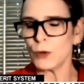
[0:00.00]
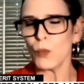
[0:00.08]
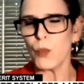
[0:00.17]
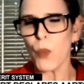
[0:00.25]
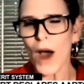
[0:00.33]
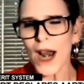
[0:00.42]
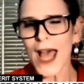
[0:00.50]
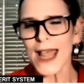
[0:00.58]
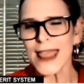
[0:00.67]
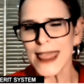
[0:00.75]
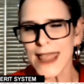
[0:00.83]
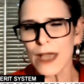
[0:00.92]
But what
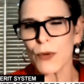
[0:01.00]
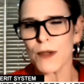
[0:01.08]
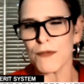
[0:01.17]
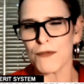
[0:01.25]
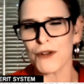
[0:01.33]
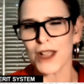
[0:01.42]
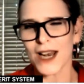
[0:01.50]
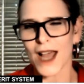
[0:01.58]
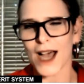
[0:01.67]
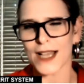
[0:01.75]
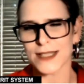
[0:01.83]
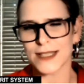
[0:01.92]
I think we've
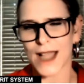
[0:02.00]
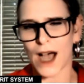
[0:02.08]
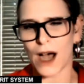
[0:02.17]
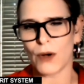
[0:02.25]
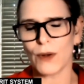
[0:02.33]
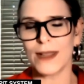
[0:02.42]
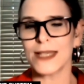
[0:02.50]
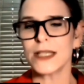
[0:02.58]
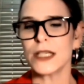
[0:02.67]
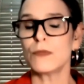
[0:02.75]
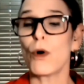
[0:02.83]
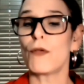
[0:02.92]
realized now, and
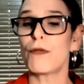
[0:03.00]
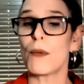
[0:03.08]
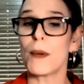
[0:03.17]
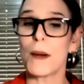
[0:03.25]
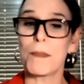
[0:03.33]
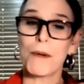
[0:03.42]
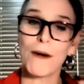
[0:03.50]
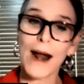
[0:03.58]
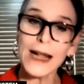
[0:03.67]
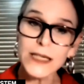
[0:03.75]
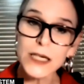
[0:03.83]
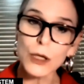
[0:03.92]
this is more from a
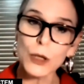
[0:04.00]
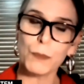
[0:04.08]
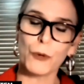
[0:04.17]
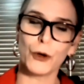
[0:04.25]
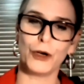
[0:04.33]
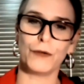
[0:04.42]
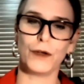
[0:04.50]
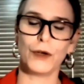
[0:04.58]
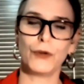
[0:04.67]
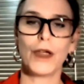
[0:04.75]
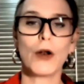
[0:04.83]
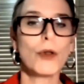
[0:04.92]
practical point of
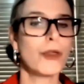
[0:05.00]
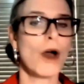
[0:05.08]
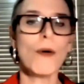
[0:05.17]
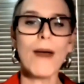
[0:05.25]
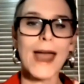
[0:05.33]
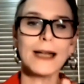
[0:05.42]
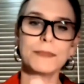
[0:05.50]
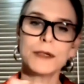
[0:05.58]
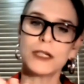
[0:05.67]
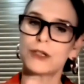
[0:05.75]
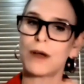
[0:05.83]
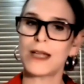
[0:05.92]
view, that although an
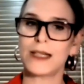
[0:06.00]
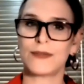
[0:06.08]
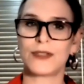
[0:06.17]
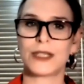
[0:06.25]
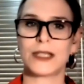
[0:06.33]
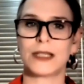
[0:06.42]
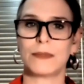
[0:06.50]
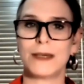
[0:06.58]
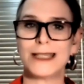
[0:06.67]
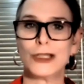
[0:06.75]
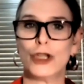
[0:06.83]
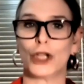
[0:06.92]
administrative
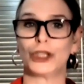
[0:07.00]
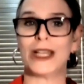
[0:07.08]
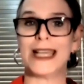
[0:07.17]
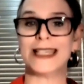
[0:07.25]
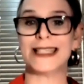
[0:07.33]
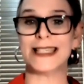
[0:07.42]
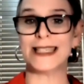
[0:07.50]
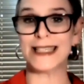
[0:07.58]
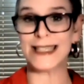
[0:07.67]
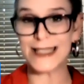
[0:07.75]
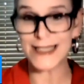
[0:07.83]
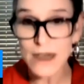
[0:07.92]
system is not
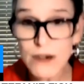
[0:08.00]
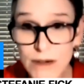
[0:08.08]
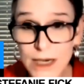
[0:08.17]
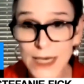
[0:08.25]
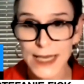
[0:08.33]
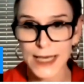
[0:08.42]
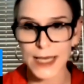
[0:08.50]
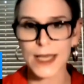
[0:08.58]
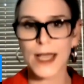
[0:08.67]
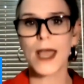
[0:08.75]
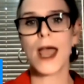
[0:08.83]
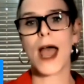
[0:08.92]

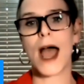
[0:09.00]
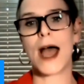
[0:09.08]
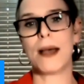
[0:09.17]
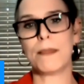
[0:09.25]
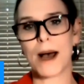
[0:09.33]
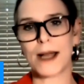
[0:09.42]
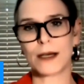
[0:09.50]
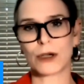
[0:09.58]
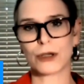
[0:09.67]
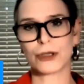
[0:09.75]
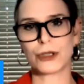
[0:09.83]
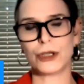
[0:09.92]
necessarily um,
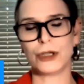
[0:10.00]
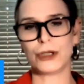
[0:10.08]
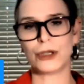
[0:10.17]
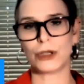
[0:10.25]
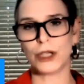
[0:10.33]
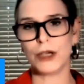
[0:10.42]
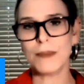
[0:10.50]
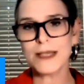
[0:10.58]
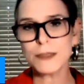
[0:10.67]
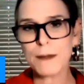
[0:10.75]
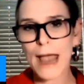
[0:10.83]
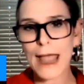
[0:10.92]
unconstitutional, you
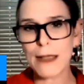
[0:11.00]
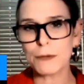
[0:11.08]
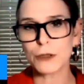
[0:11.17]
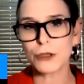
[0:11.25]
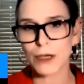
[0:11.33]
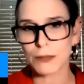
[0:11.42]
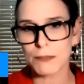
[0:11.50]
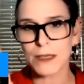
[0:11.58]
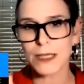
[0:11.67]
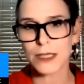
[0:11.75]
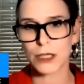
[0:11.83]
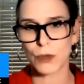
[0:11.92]
must be able to
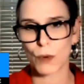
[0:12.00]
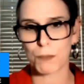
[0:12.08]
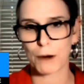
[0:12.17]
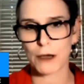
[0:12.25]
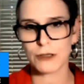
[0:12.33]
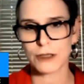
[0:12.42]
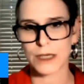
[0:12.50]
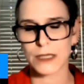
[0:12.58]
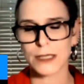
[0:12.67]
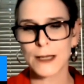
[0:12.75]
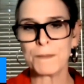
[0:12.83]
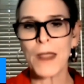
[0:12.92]
administer your
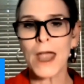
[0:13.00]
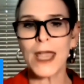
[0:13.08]
process.